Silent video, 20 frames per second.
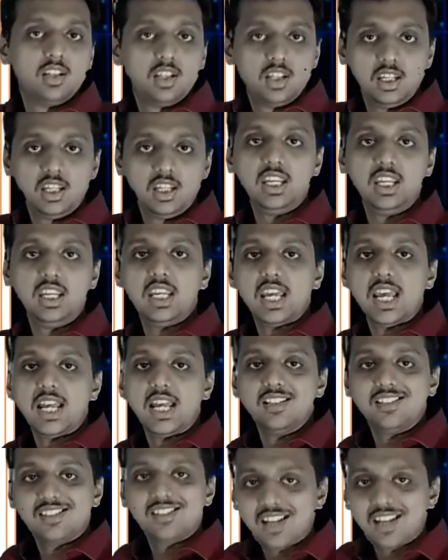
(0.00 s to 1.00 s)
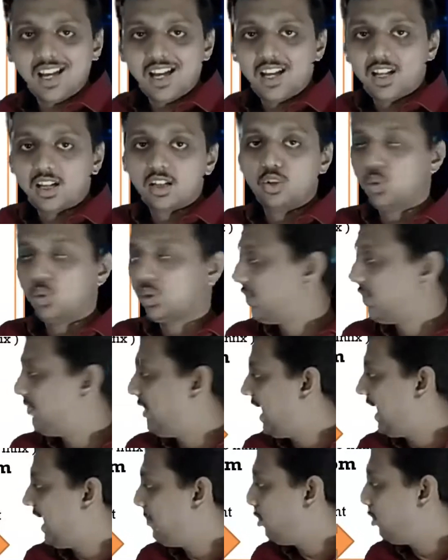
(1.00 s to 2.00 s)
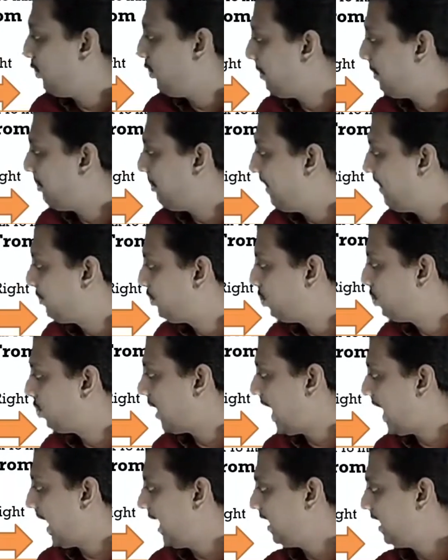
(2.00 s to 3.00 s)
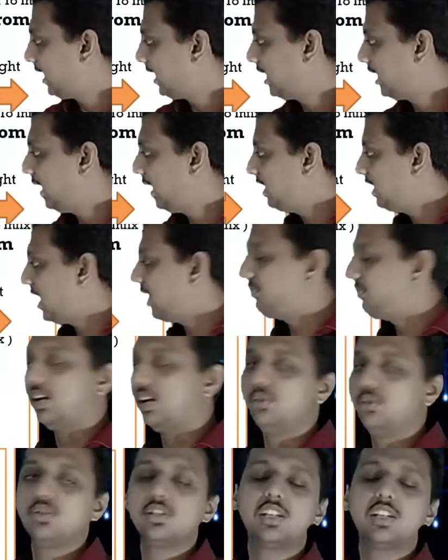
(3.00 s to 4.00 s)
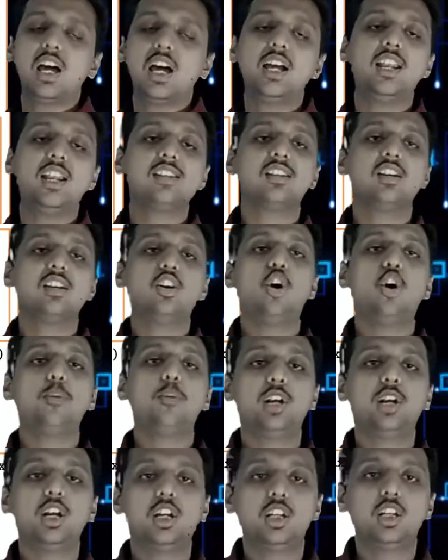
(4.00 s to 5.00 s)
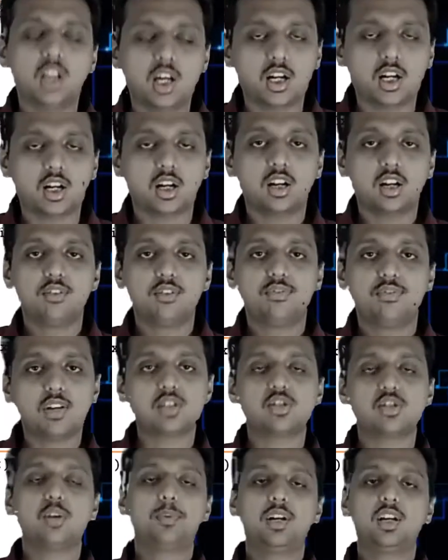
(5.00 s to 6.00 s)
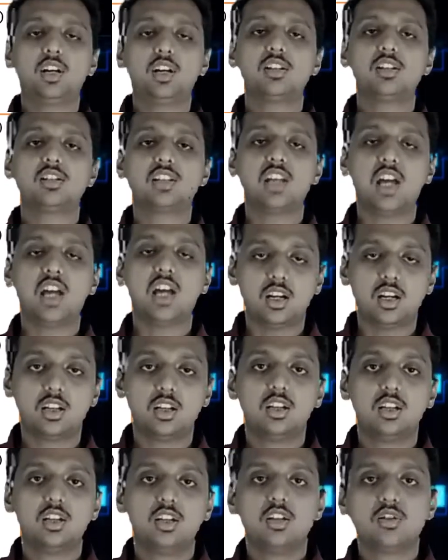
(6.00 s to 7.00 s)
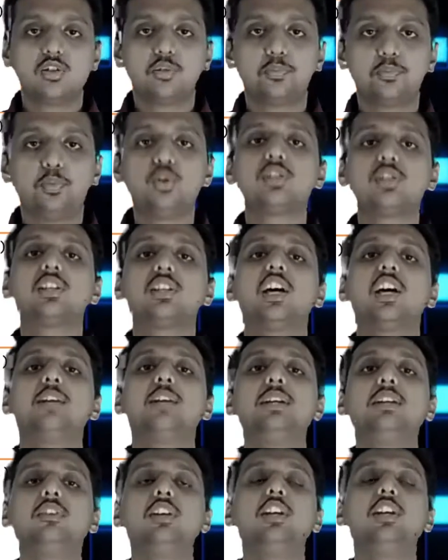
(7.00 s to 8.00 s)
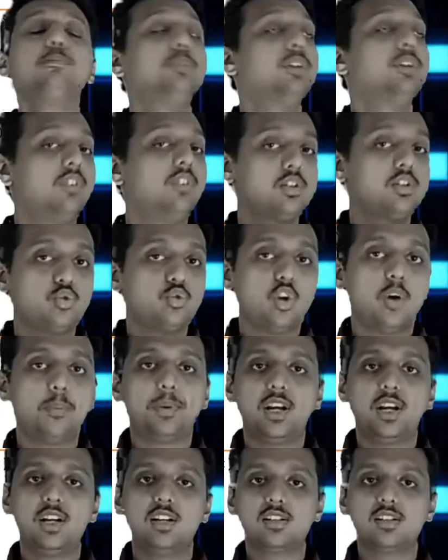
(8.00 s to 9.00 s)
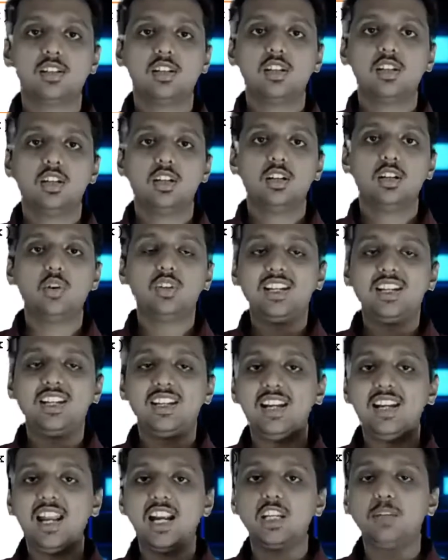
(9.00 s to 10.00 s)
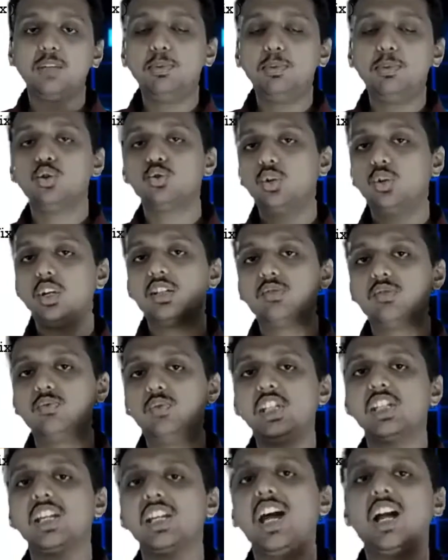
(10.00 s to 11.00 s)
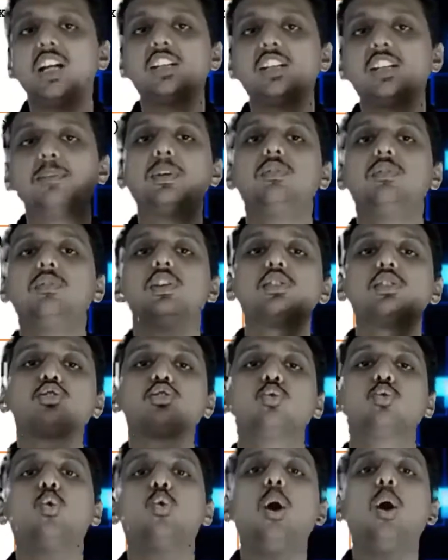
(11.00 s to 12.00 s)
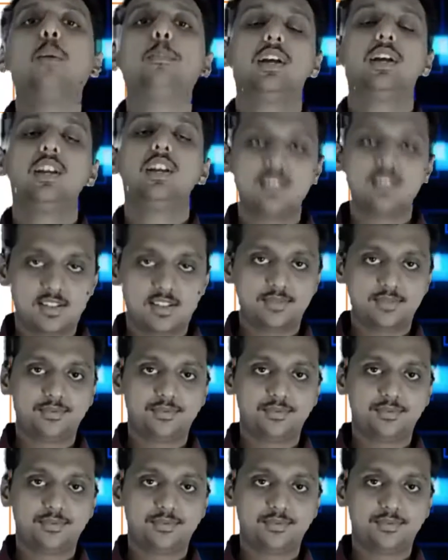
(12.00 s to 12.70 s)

E and star. Okay, when I go from left to right, again I found star as a operator. First operator, star. So put star between the previous two operands. Now let me know, students, which are the previous two operands.